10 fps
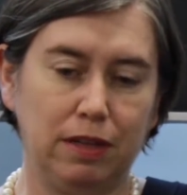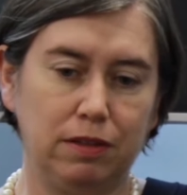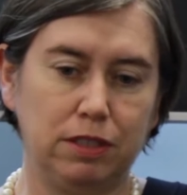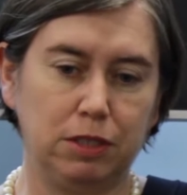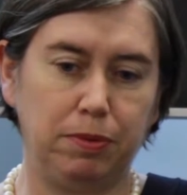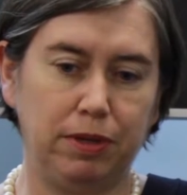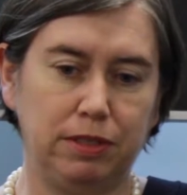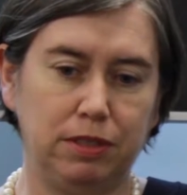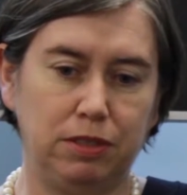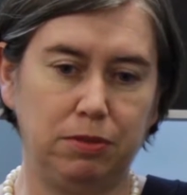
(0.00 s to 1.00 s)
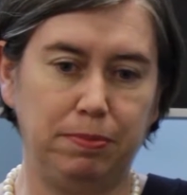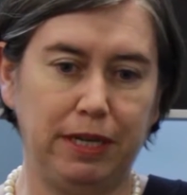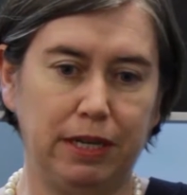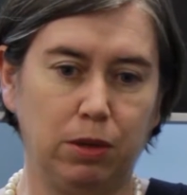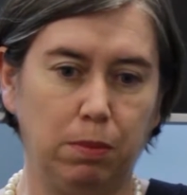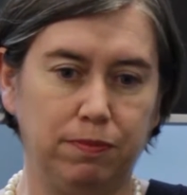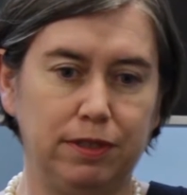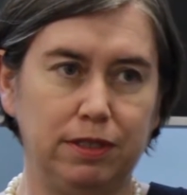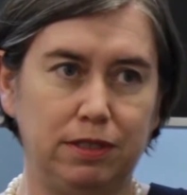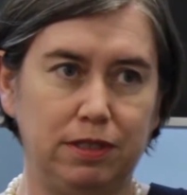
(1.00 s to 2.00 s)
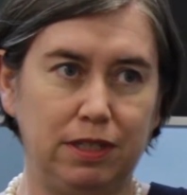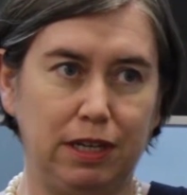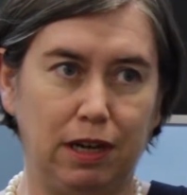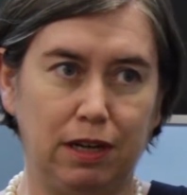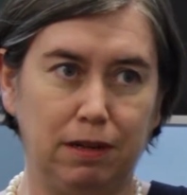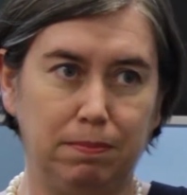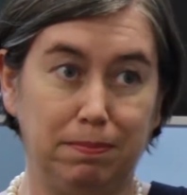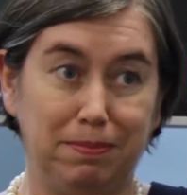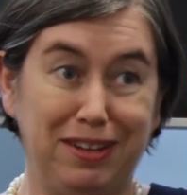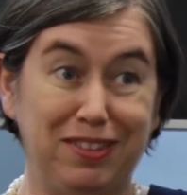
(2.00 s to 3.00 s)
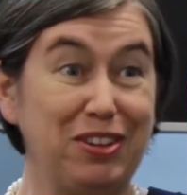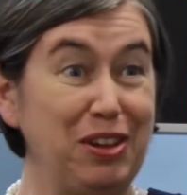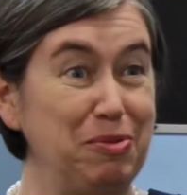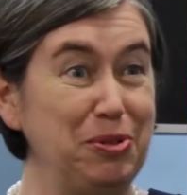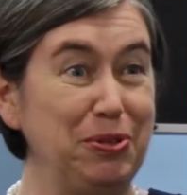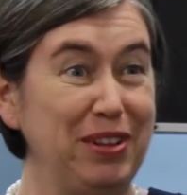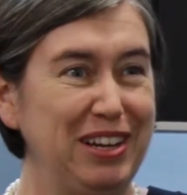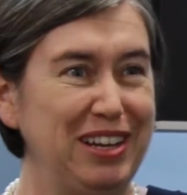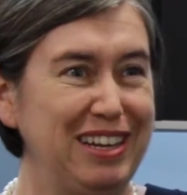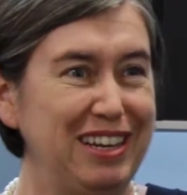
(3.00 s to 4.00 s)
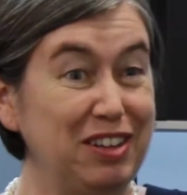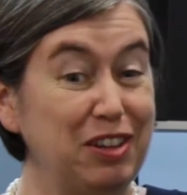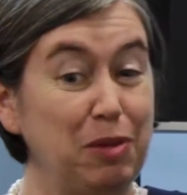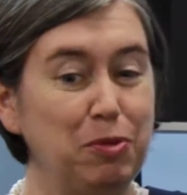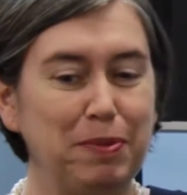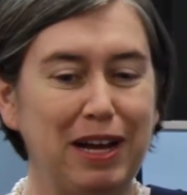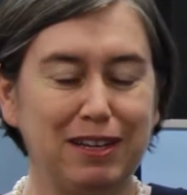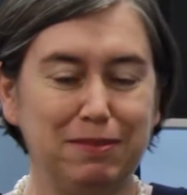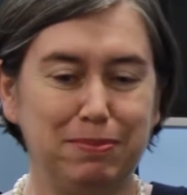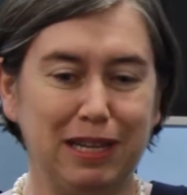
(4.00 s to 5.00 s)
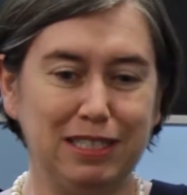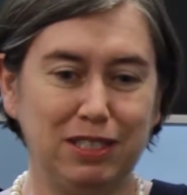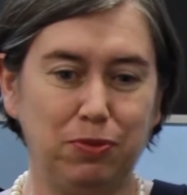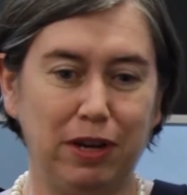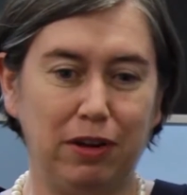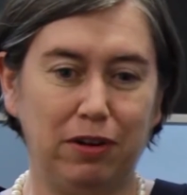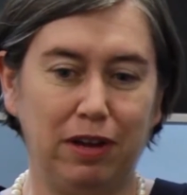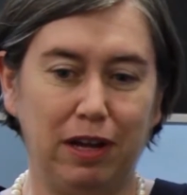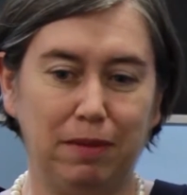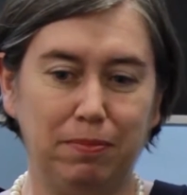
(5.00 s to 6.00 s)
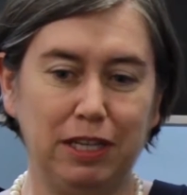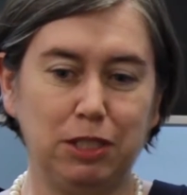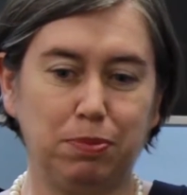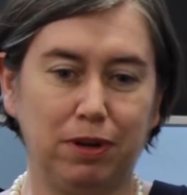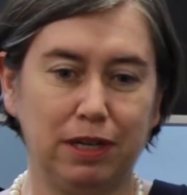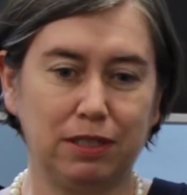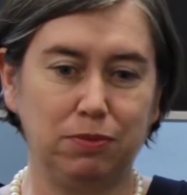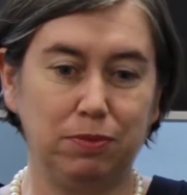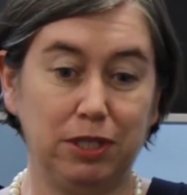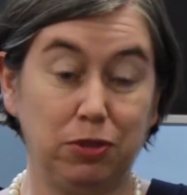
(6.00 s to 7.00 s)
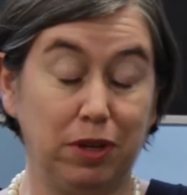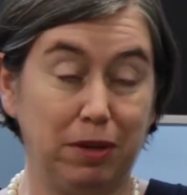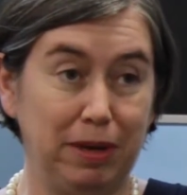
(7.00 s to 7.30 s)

had those experiences to be confident in, um, in the global in the global marketplace where um, these products, when we're talking